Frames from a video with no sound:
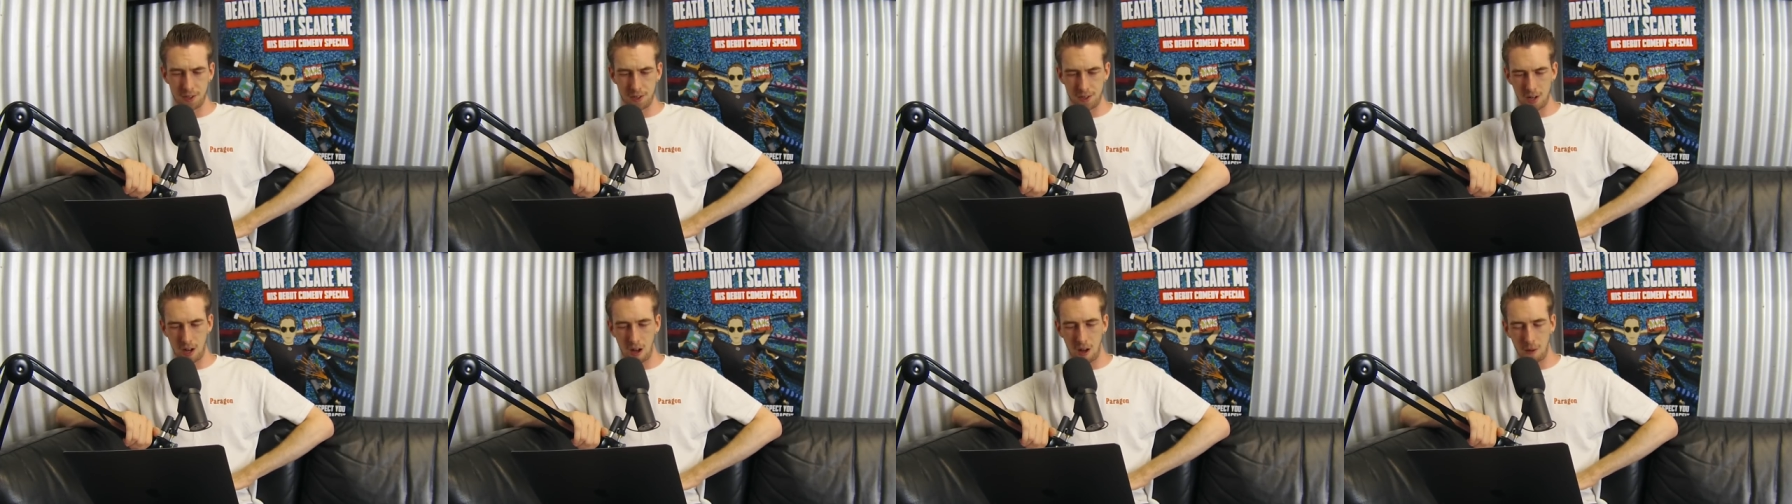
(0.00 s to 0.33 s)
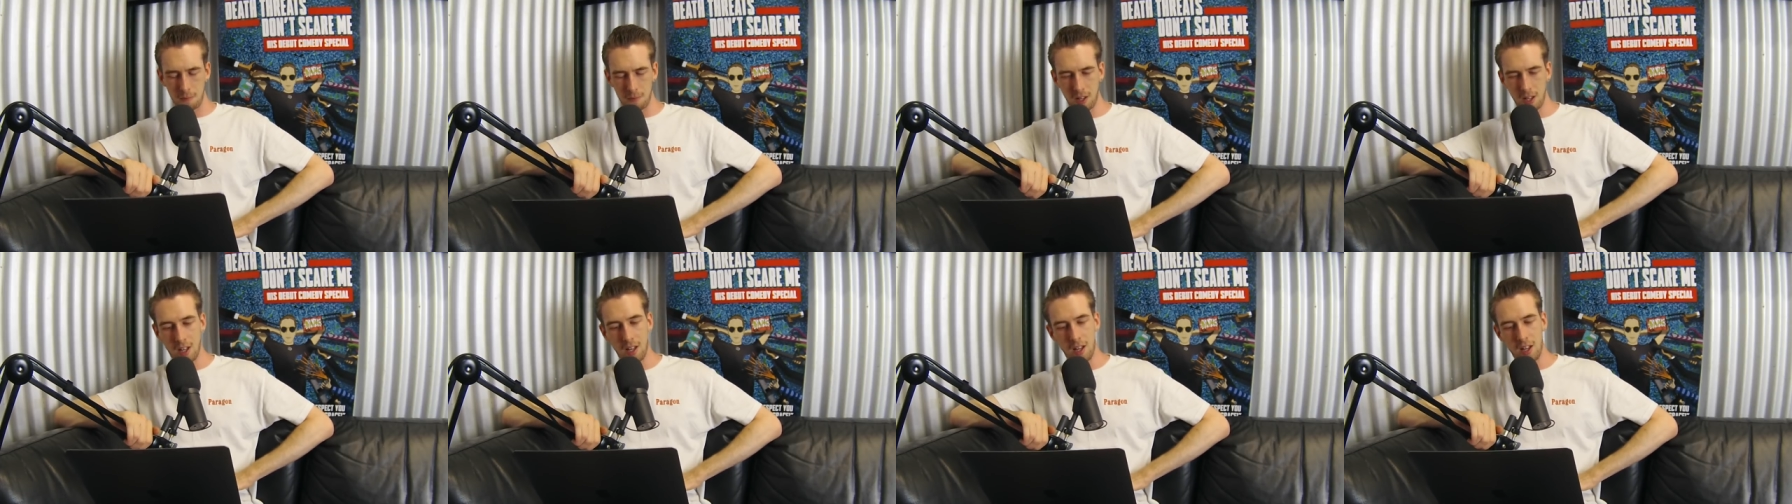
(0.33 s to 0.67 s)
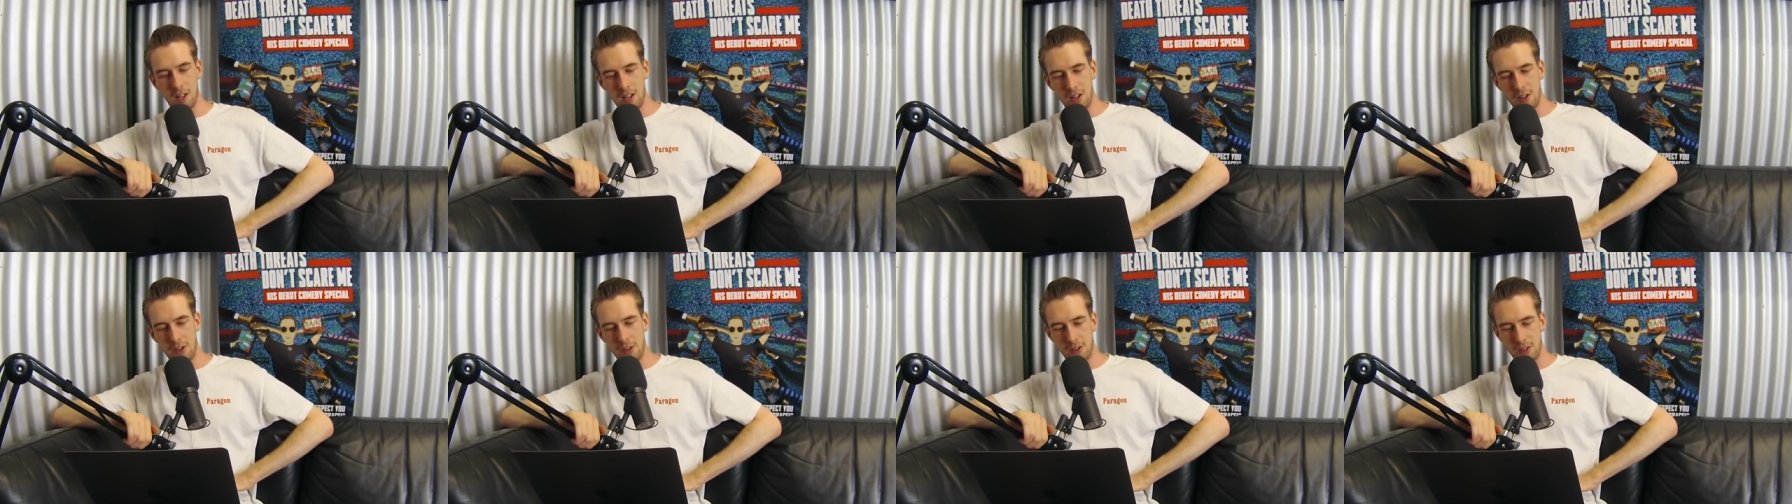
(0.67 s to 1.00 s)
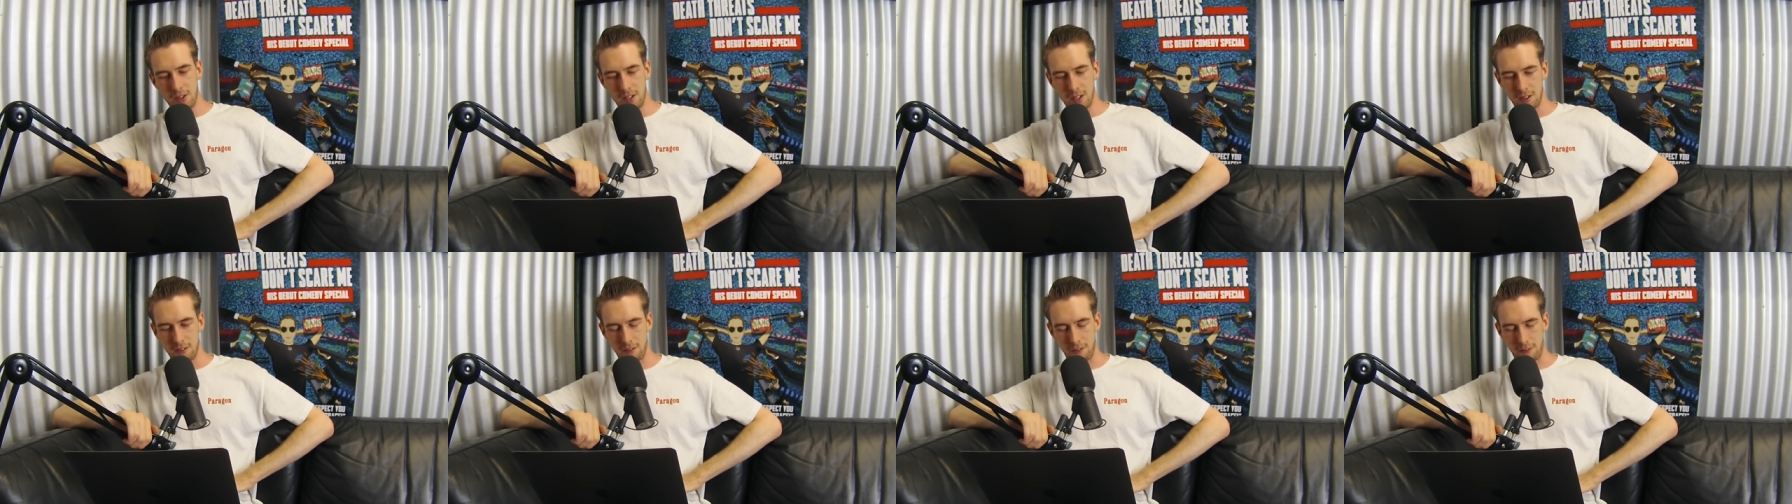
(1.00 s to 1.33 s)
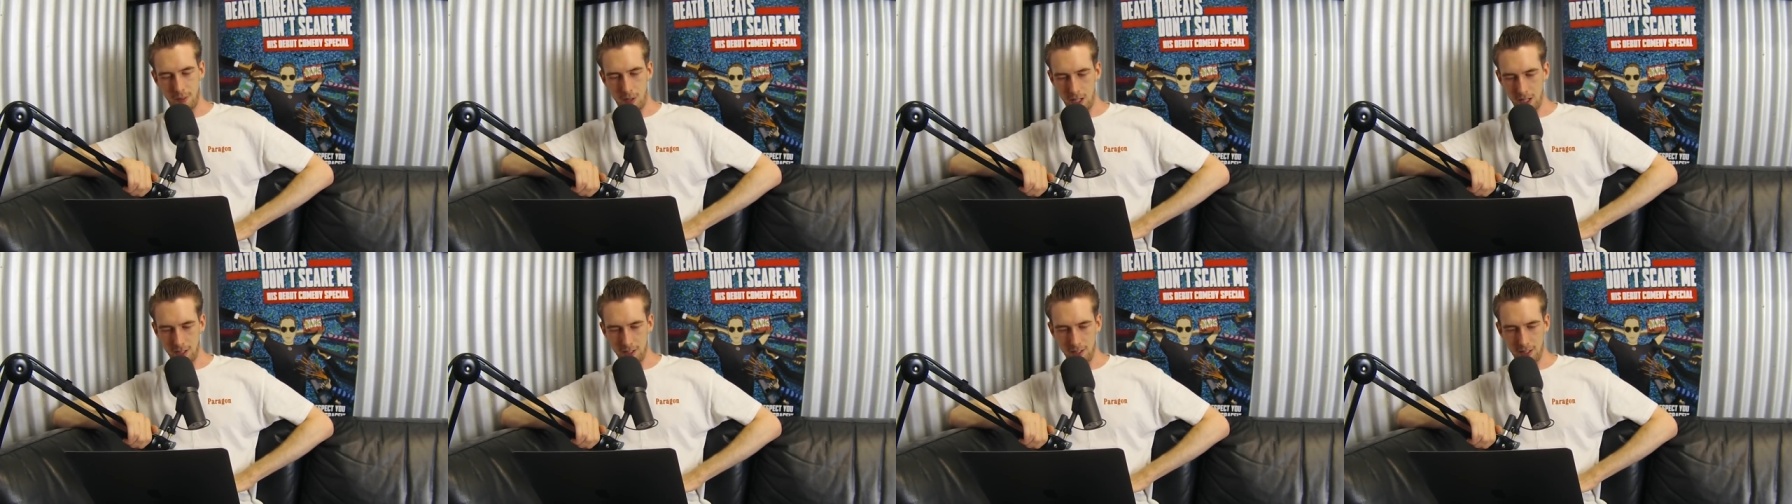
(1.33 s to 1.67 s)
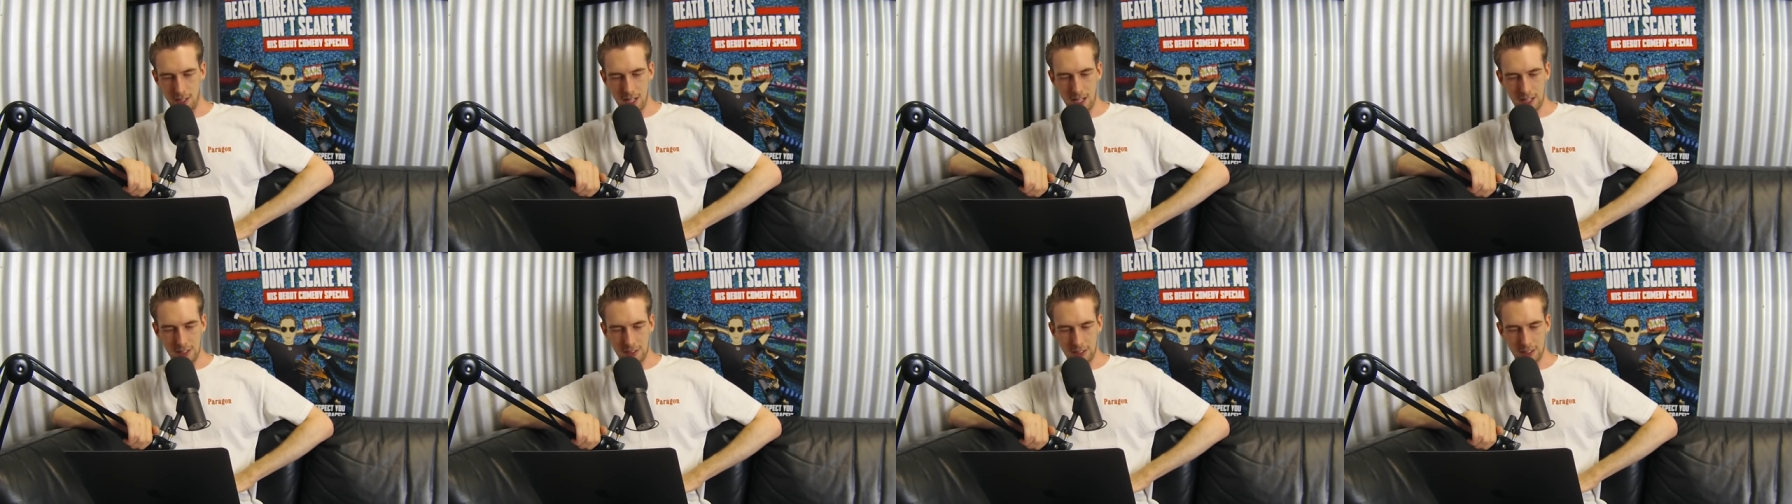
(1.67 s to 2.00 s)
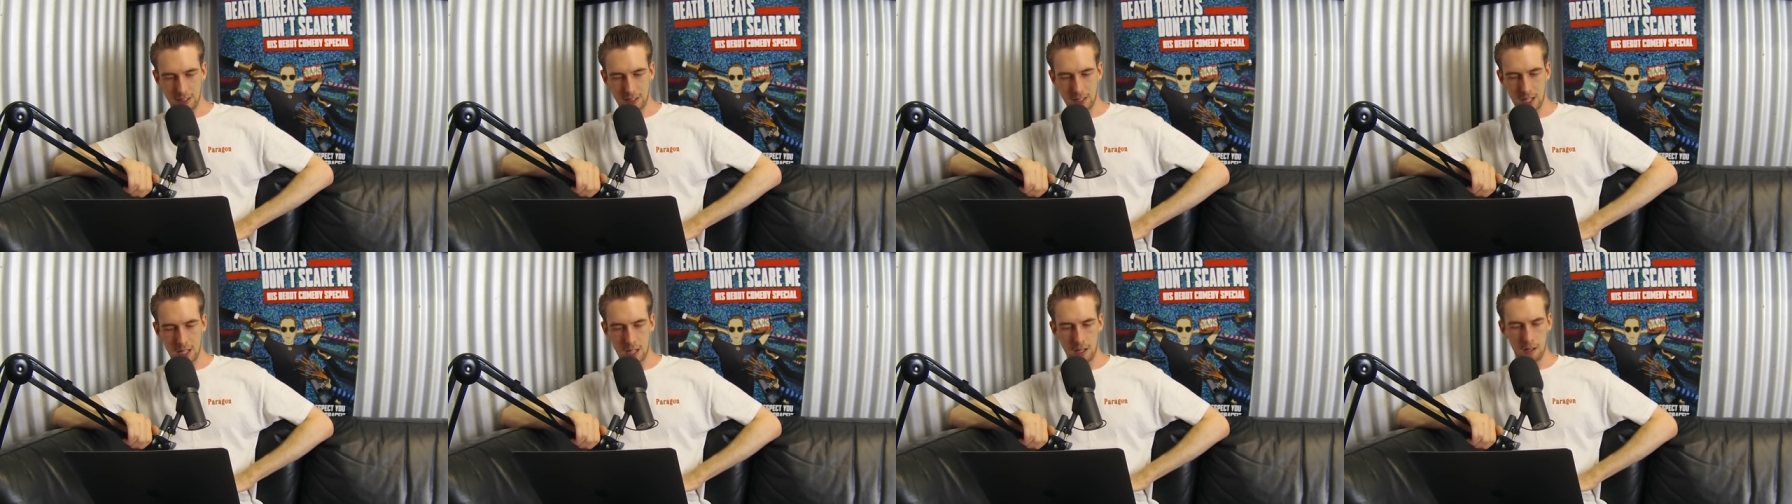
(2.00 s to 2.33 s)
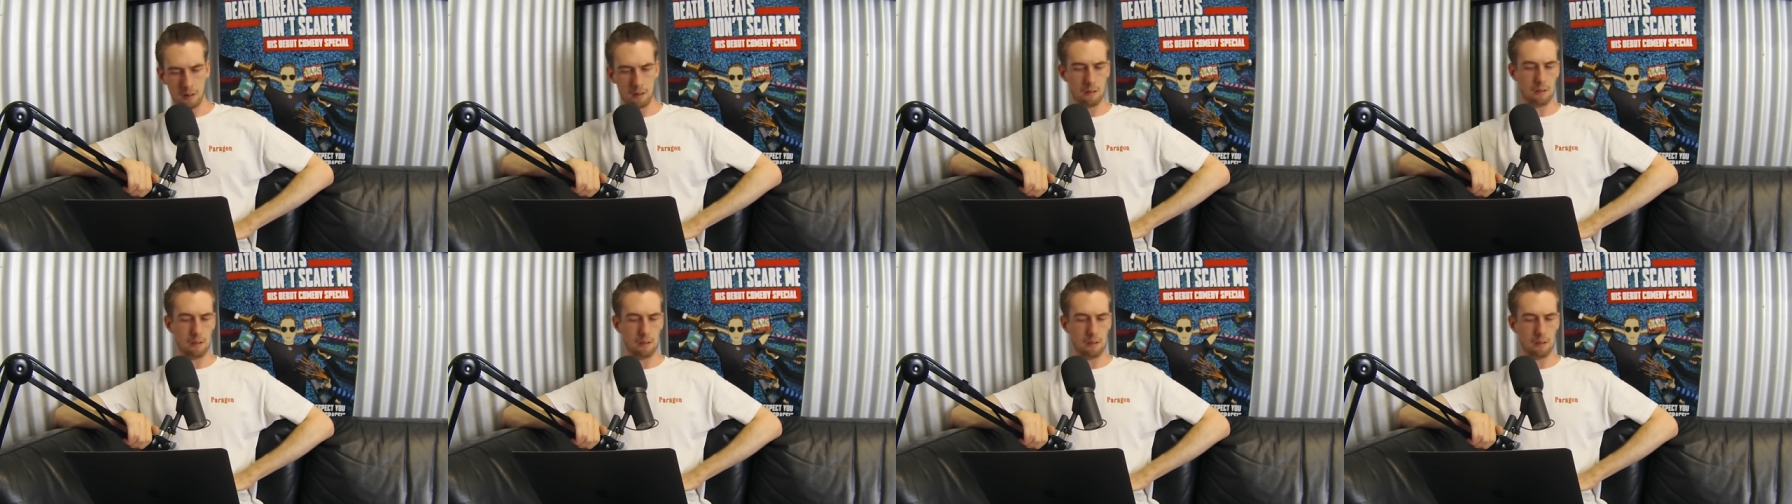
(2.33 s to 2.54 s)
job. Fucking lazy cunt.